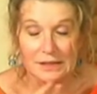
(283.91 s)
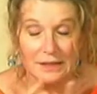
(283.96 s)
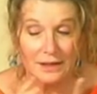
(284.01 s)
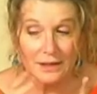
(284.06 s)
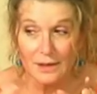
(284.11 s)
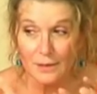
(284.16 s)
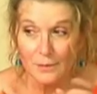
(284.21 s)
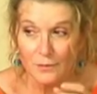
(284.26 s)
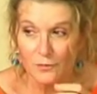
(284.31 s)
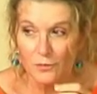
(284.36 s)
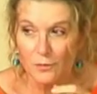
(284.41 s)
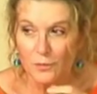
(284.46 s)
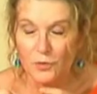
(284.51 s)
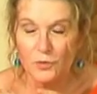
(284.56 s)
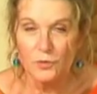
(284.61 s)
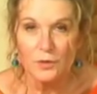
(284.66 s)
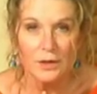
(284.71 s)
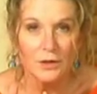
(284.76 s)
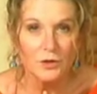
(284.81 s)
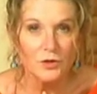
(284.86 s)
They come from
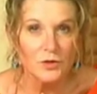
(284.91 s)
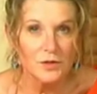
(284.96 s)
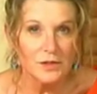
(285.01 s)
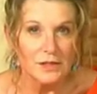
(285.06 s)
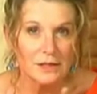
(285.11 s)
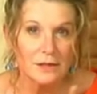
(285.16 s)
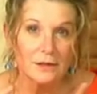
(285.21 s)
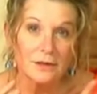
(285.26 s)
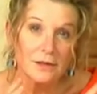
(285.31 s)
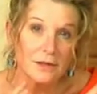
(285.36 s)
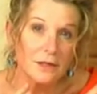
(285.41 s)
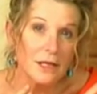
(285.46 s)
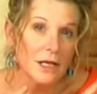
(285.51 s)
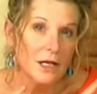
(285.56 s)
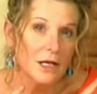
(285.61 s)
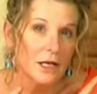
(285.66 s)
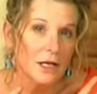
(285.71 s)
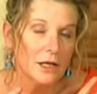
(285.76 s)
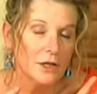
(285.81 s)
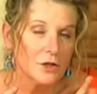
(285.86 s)
throughout New Zealand,
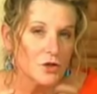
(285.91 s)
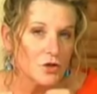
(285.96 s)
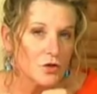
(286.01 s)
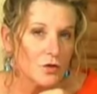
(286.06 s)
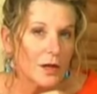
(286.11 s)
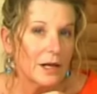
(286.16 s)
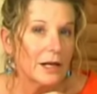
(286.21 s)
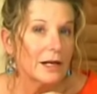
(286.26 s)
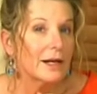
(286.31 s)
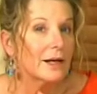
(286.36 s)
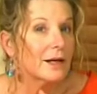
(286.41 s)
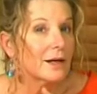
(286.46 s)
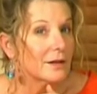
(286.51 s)
Australia,